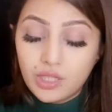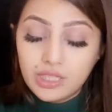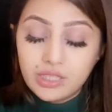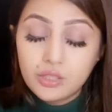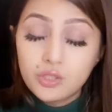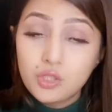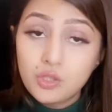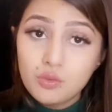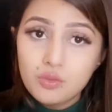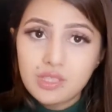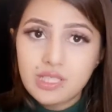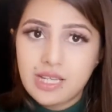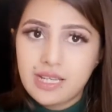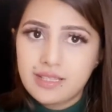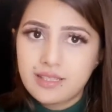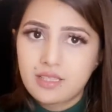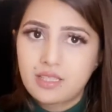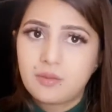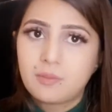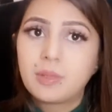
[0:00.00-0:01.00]
two size
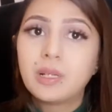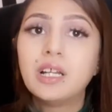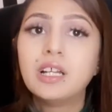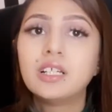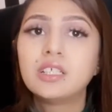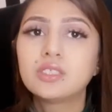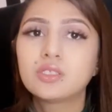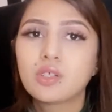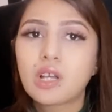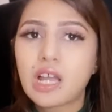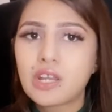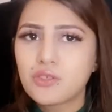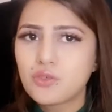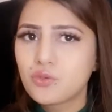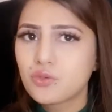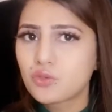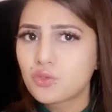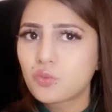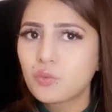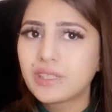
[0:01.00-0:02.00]
up. So I
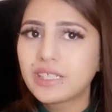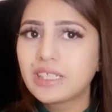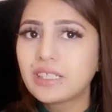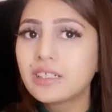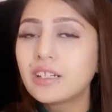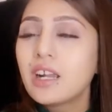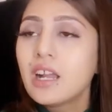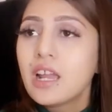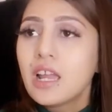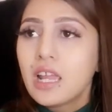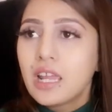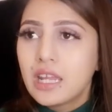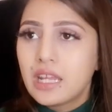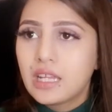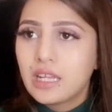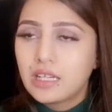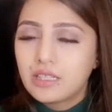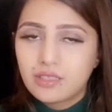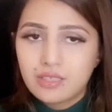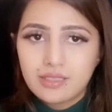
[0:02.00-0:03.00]
used to wear
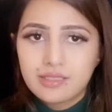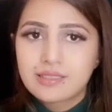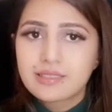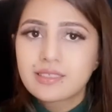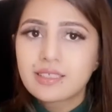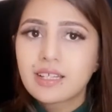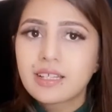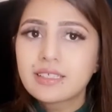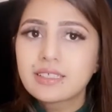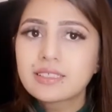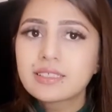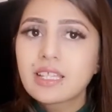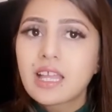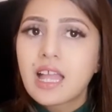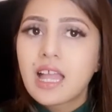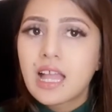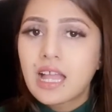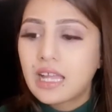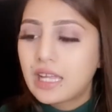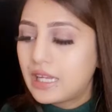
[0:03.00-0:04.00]
10 size,
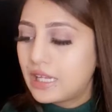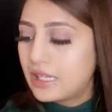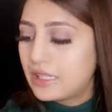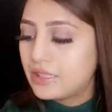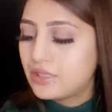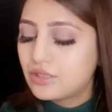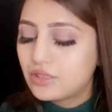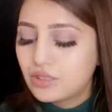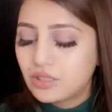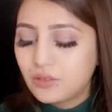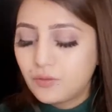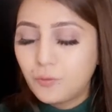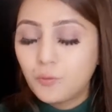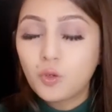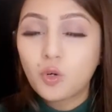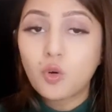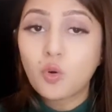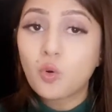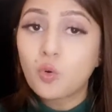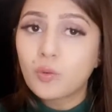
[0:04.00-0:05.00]
and
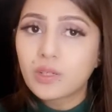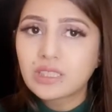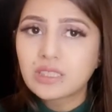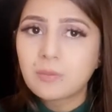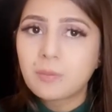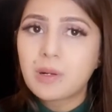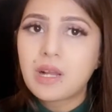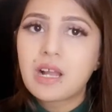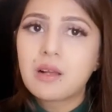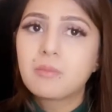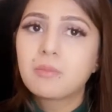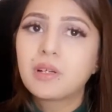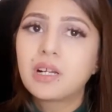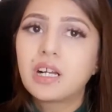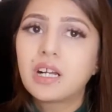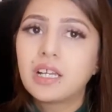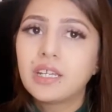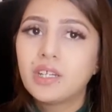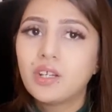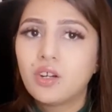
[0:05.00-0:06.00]
for over the bump
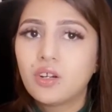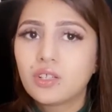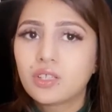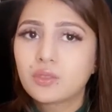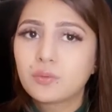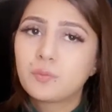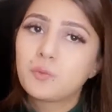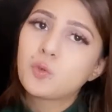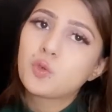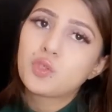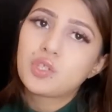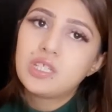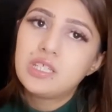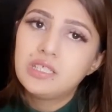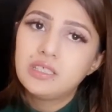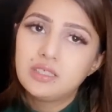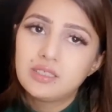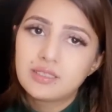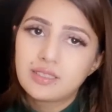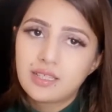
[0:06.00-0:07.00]
I order
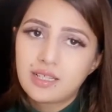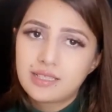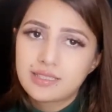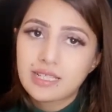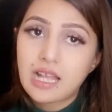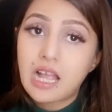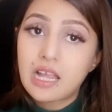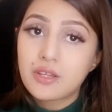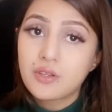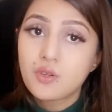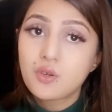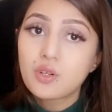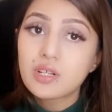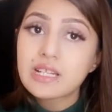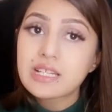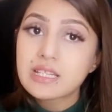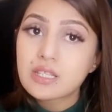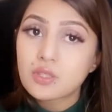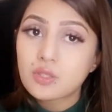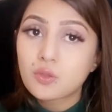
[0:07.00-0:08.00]
14 size. I know
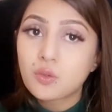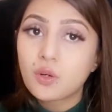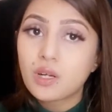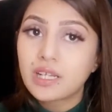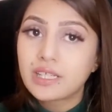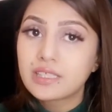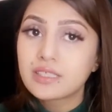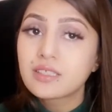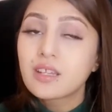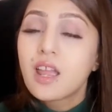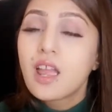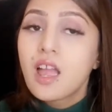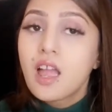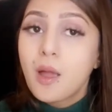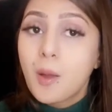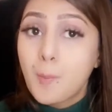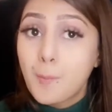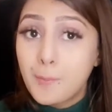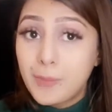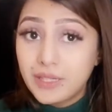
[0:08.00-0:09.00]
it's quite
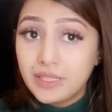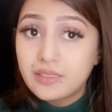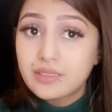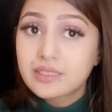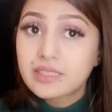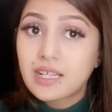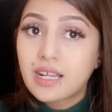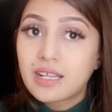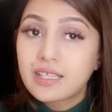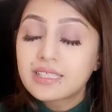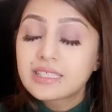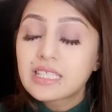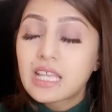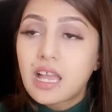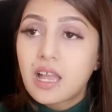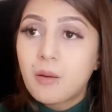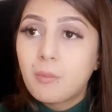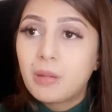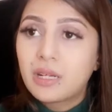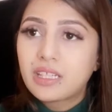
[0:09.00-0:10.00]
big size,
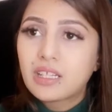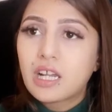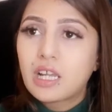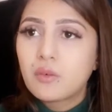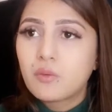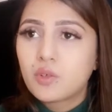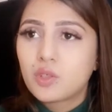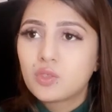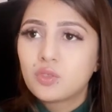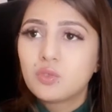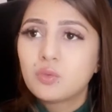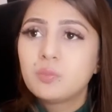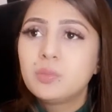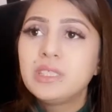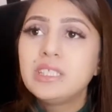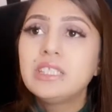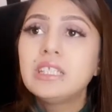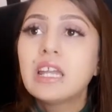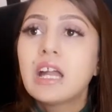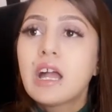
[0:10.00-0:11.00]
but I want to
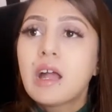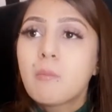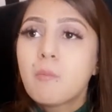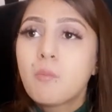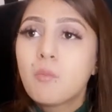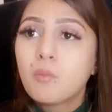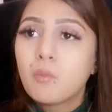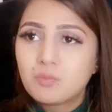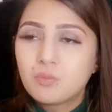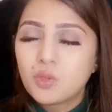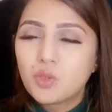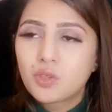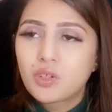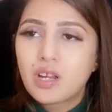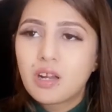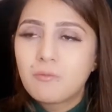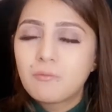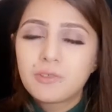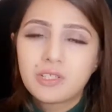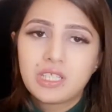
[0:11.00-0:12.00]
be more
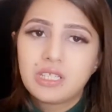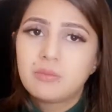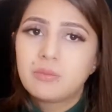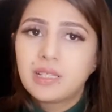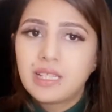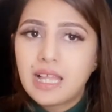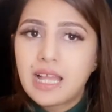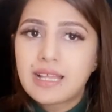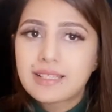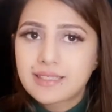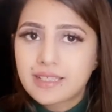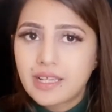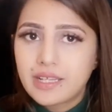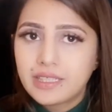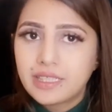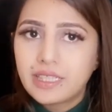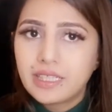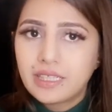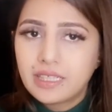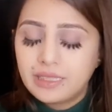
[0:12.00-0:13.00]
comfortable as I
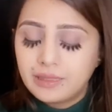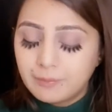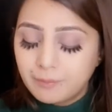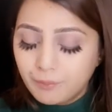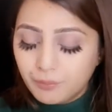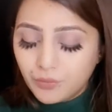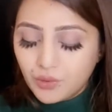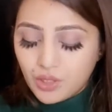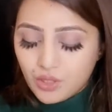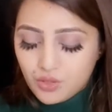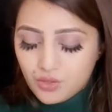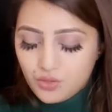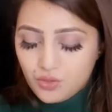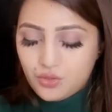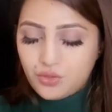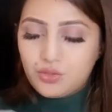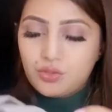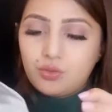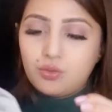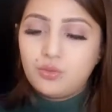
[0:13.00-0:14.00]
can.
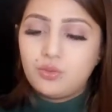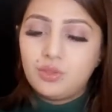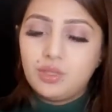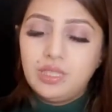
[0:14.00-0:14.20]
So